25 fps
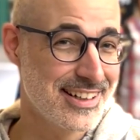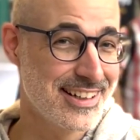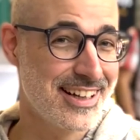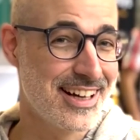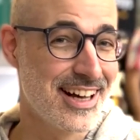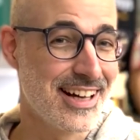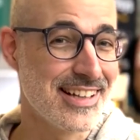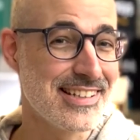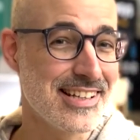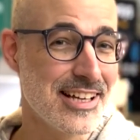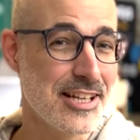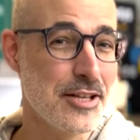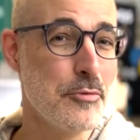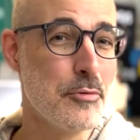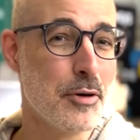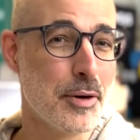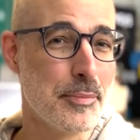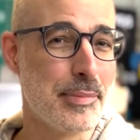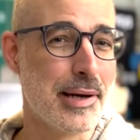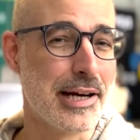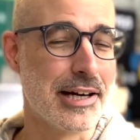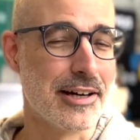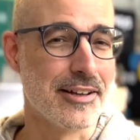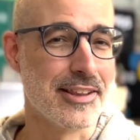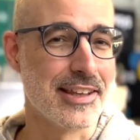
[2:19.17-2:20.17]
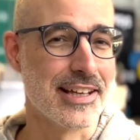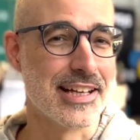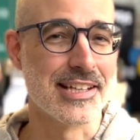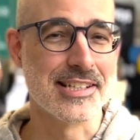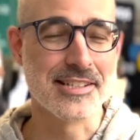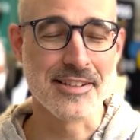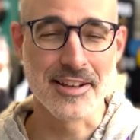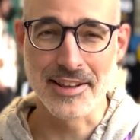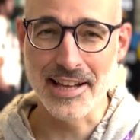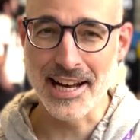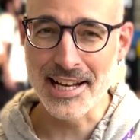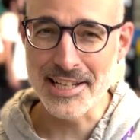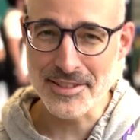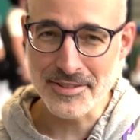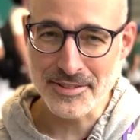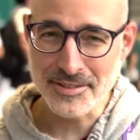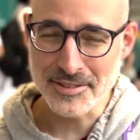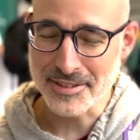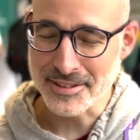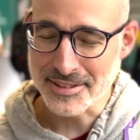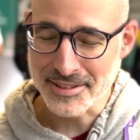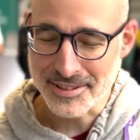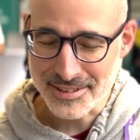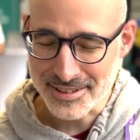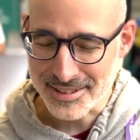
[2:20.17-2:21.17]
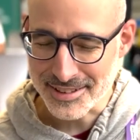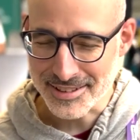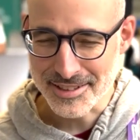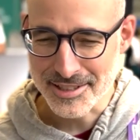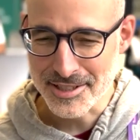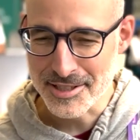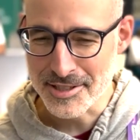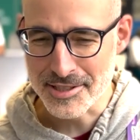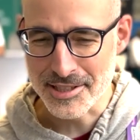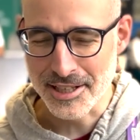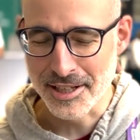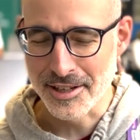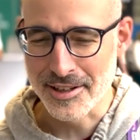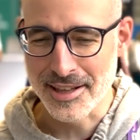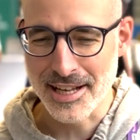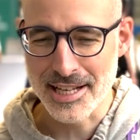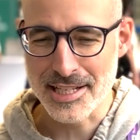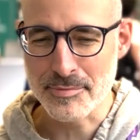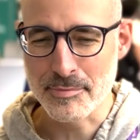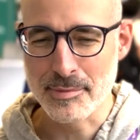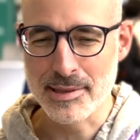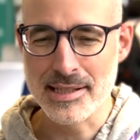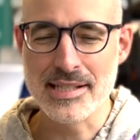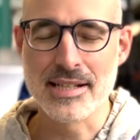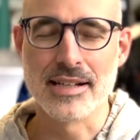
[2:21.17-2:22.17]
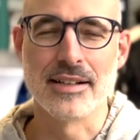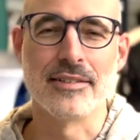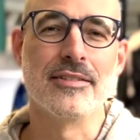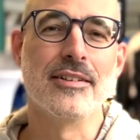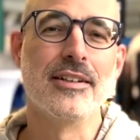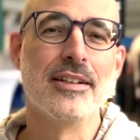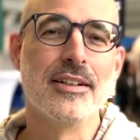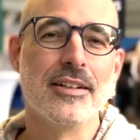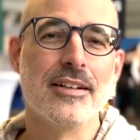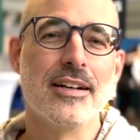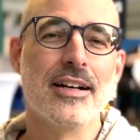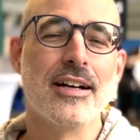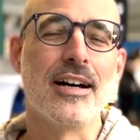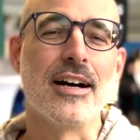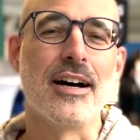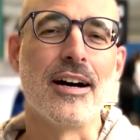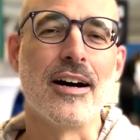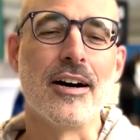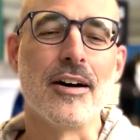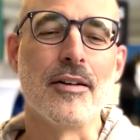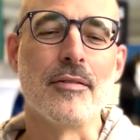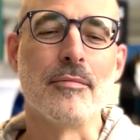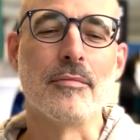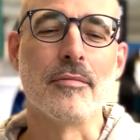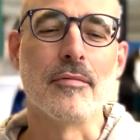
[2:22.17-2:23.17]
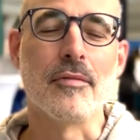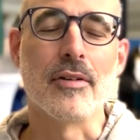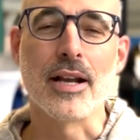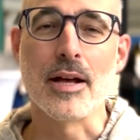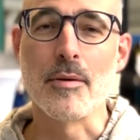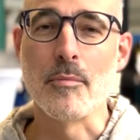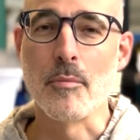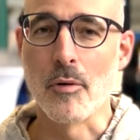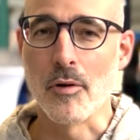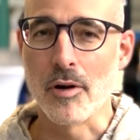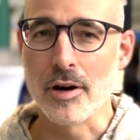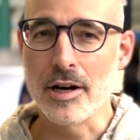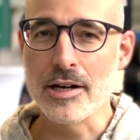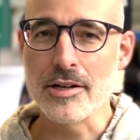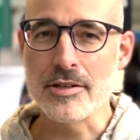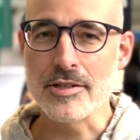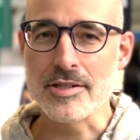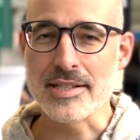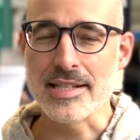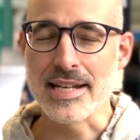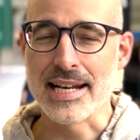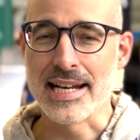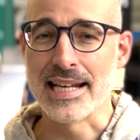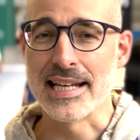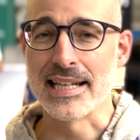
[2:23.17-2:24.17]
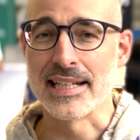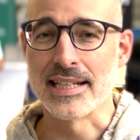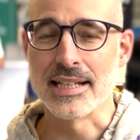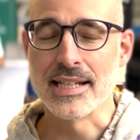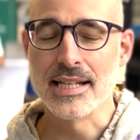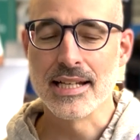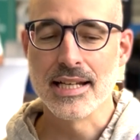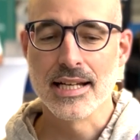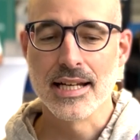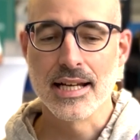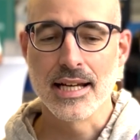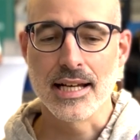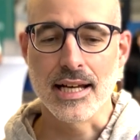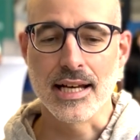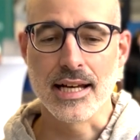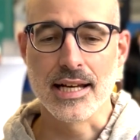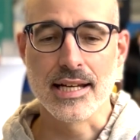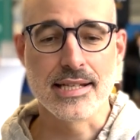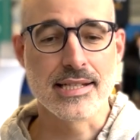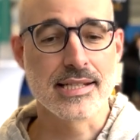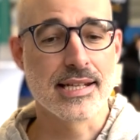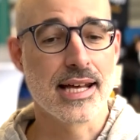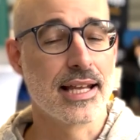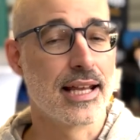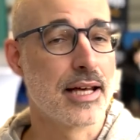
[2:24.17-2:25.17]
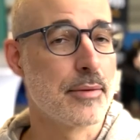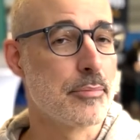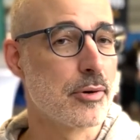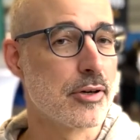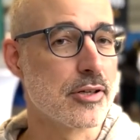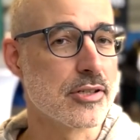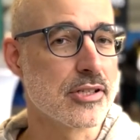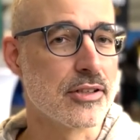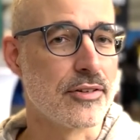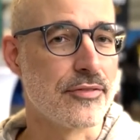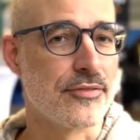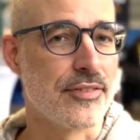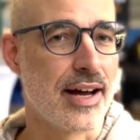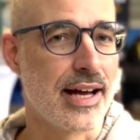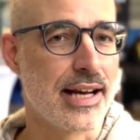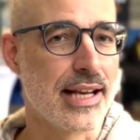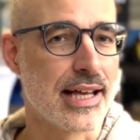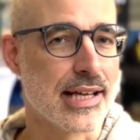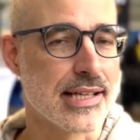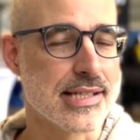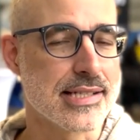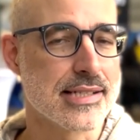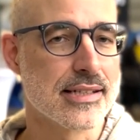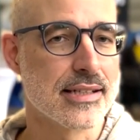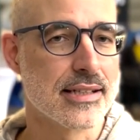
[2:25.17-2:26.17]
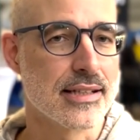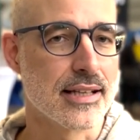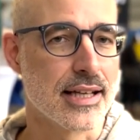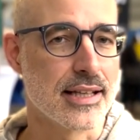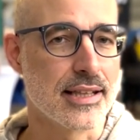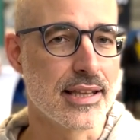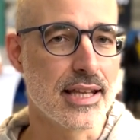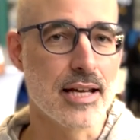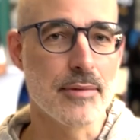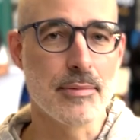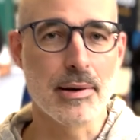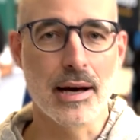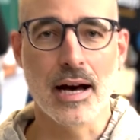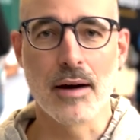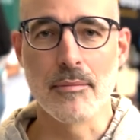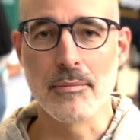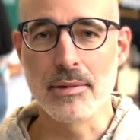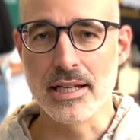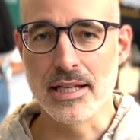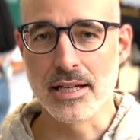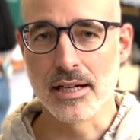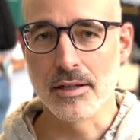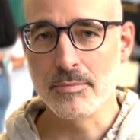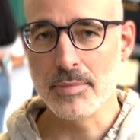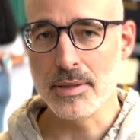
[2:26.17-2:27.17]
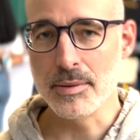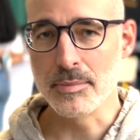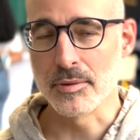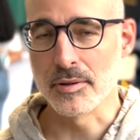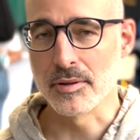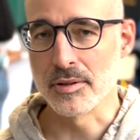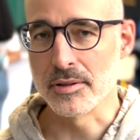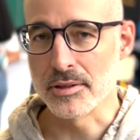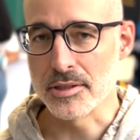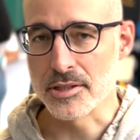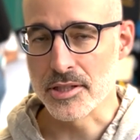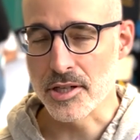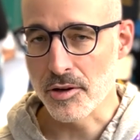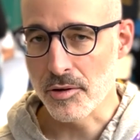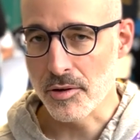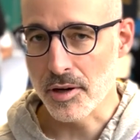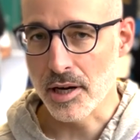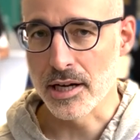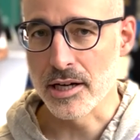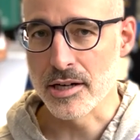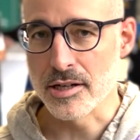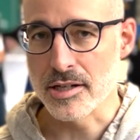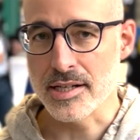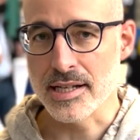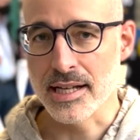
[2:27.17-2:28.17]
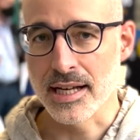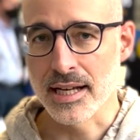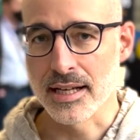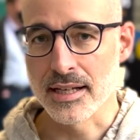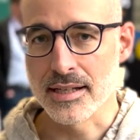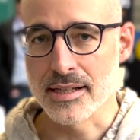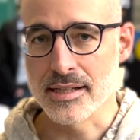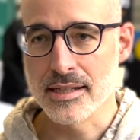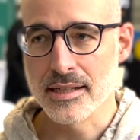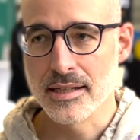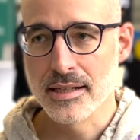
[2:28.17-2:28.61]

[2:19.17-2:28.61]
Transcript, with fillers: I'll tell you one bigger thing. So that's newsletter, that's we stuff. Um, but I'm more interested in right, is saying like personal finance. Like think about how many young people don't understand